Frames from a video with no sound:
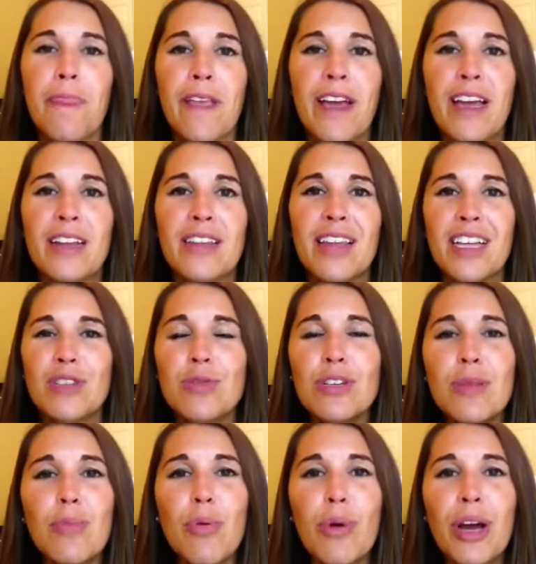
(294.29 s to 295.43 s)
And that's really
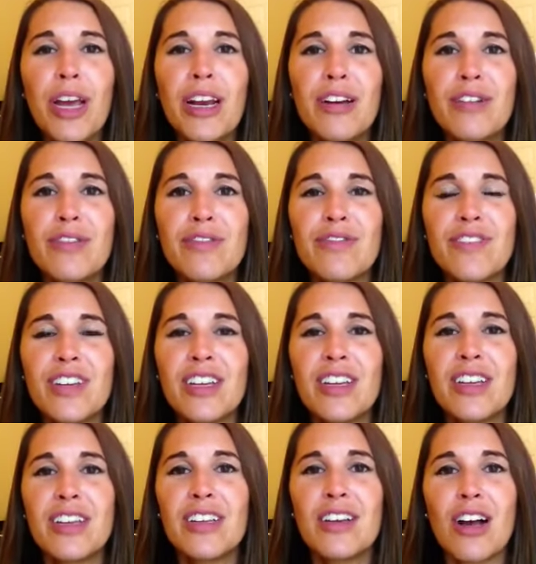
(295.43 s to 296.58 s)
the point of
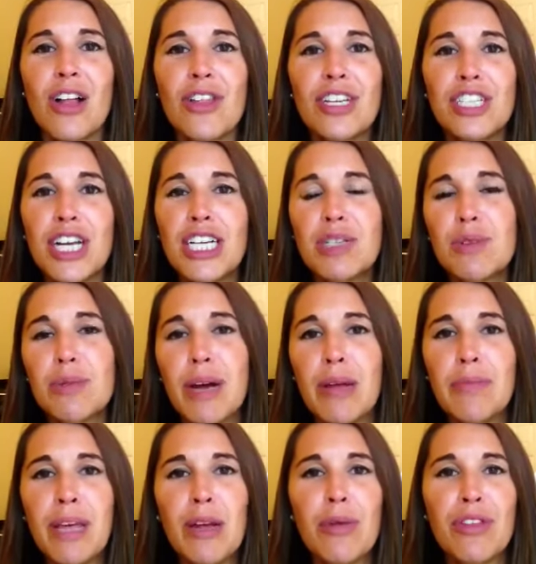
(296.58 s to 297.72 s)
all these changes we might
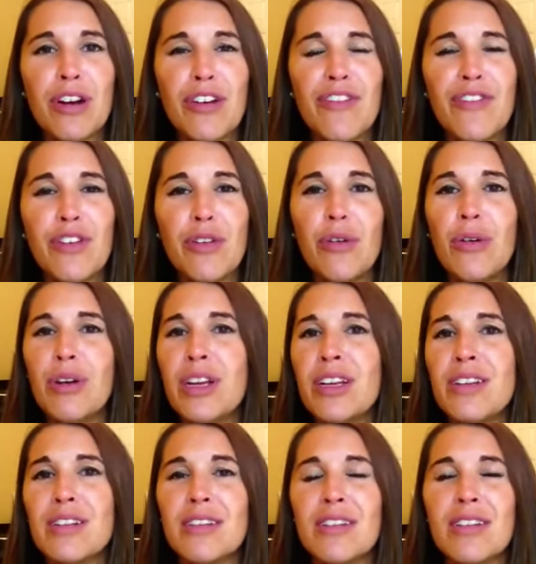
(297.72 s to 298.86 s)
make with our food
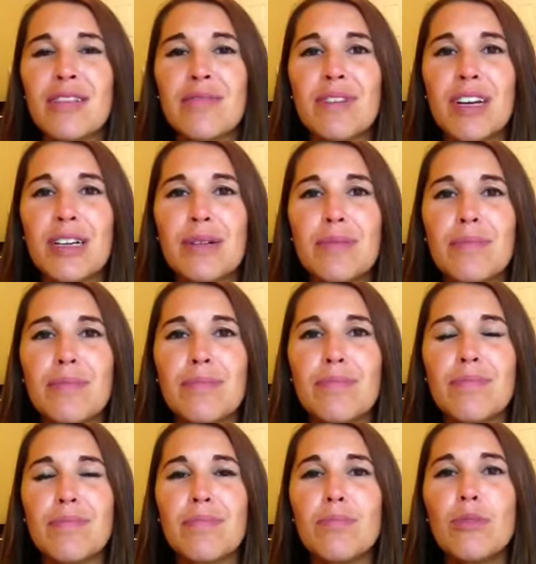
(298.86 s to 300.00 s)
and
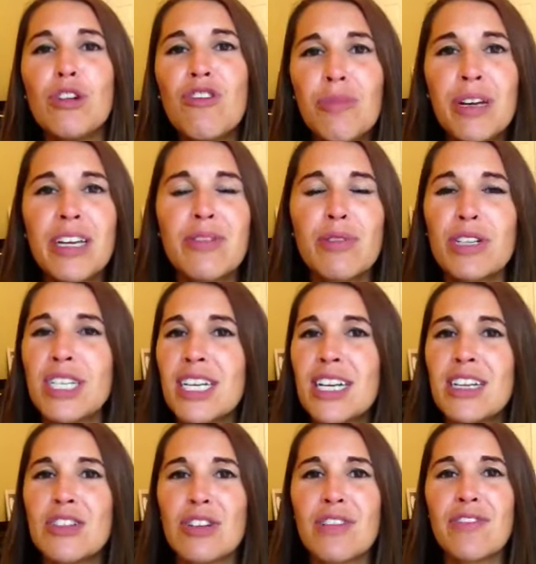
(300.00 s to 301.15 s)
um, movement
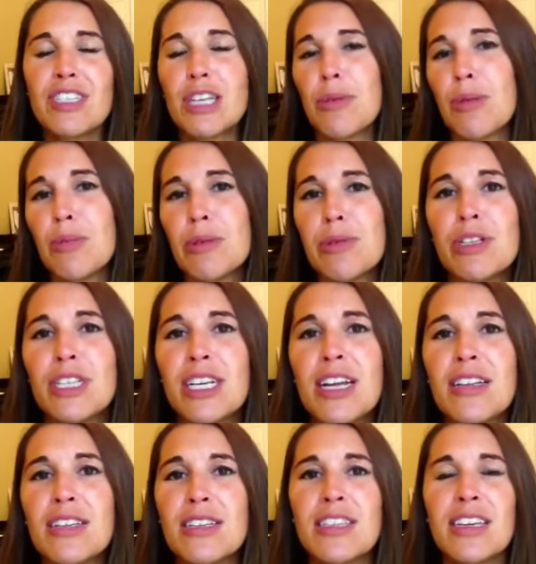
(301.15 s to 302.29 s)
routines or even supplement
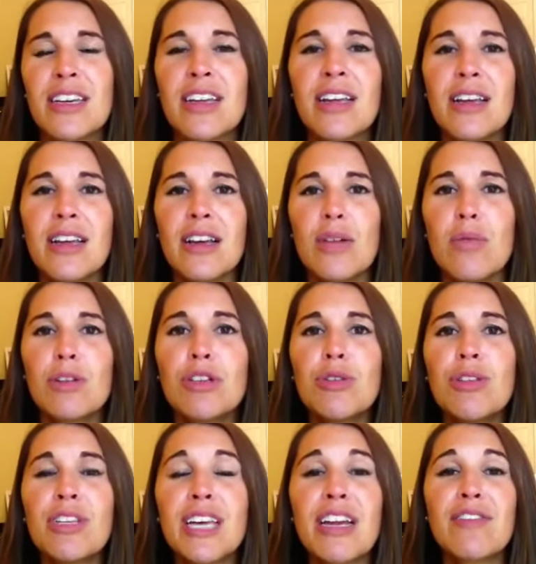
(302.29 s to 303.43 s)
routines is that we're doing
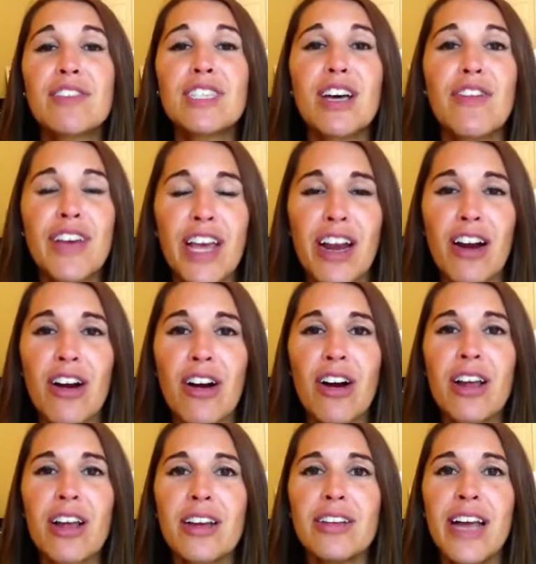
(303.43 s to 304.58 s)
this out of self-care,
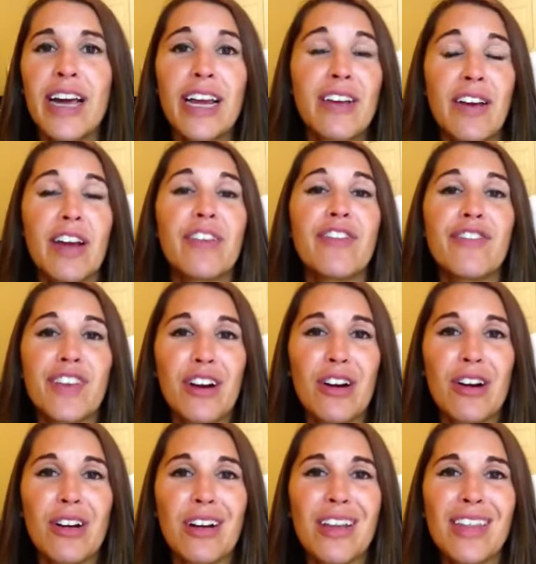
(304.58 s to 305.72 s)
not out of
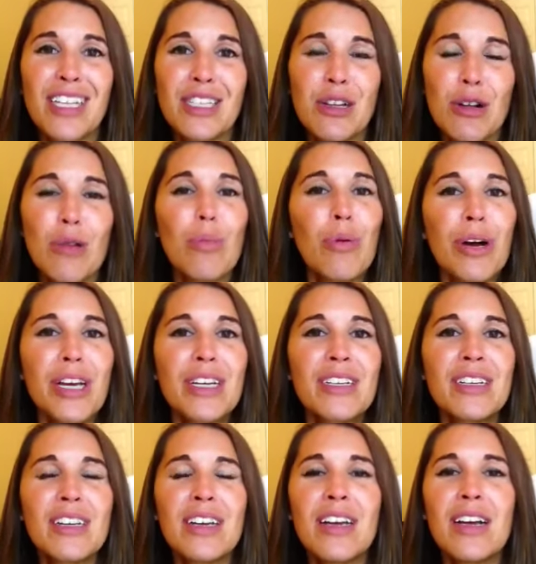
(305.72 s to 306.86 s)
fear. And that's the whole point.
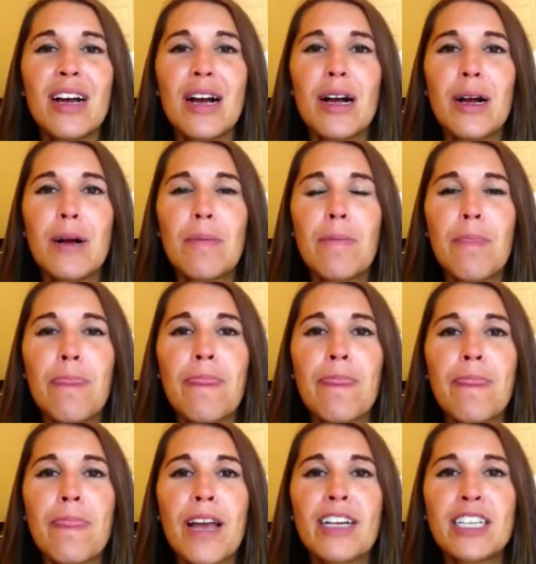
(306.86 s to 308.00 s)
Um,
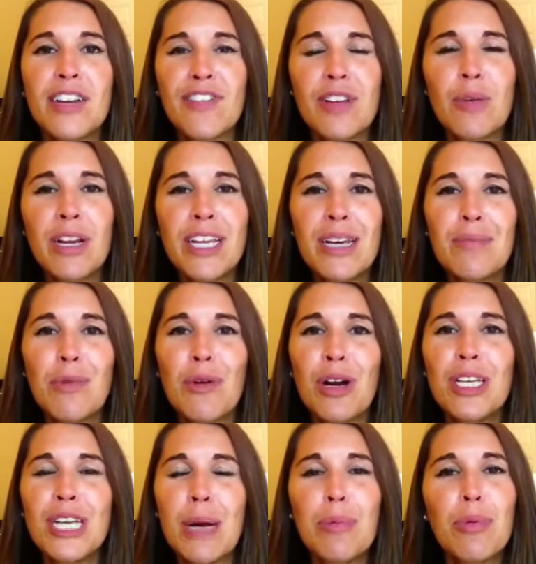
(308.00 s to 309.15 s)
I definitely want to get more
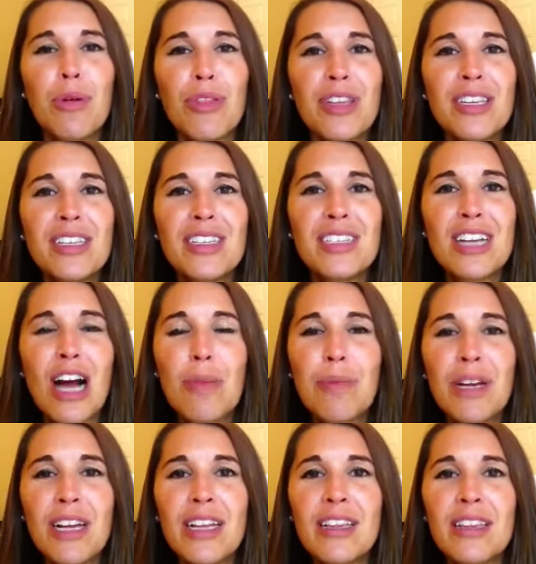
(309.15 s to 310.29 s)
in depth with this
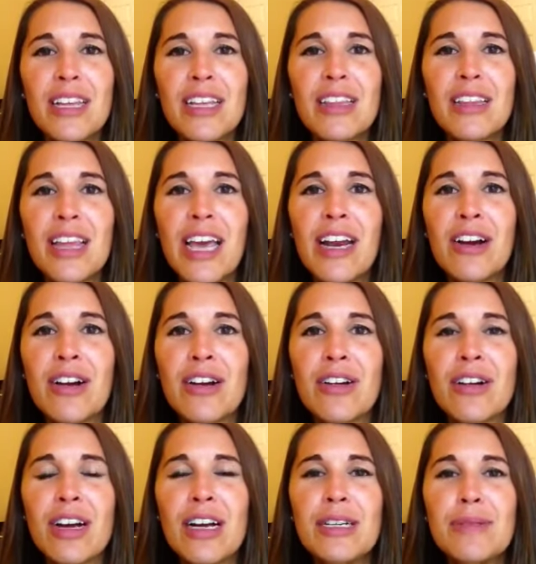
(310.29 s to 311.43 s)
topic in, in
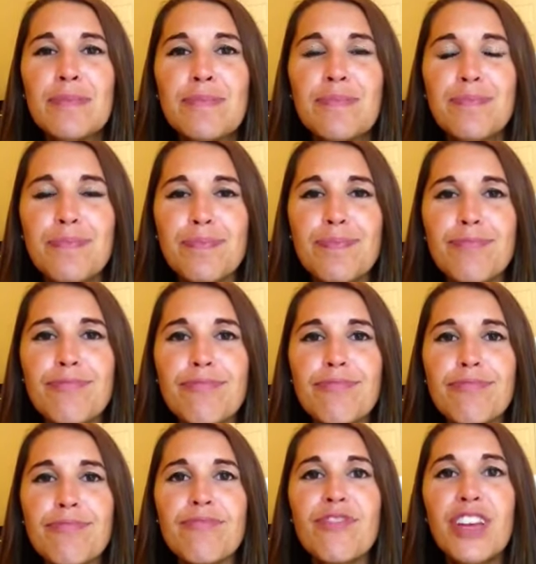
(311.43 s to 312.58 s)
later um,
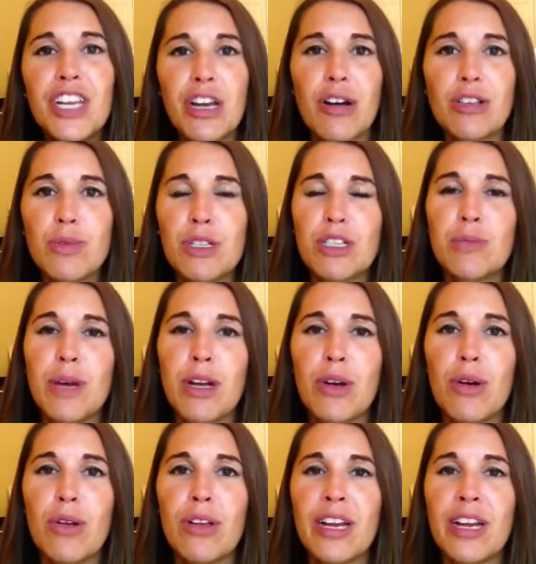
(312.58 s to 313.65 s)
videos, which is my goal.